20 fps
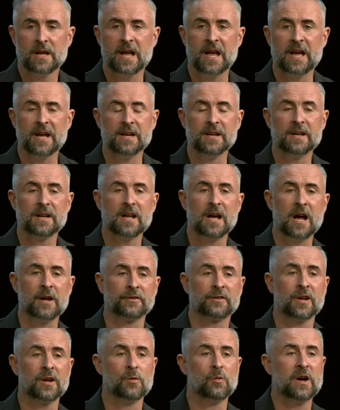And I'll
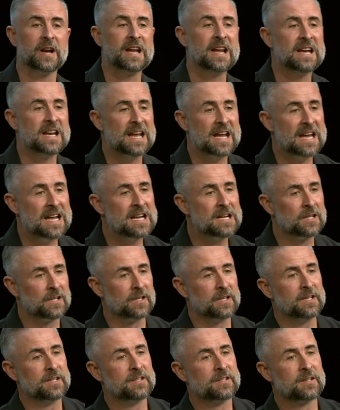tell you what, in
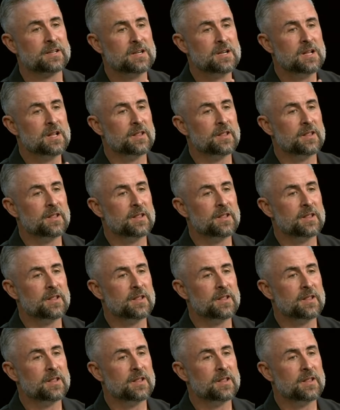England,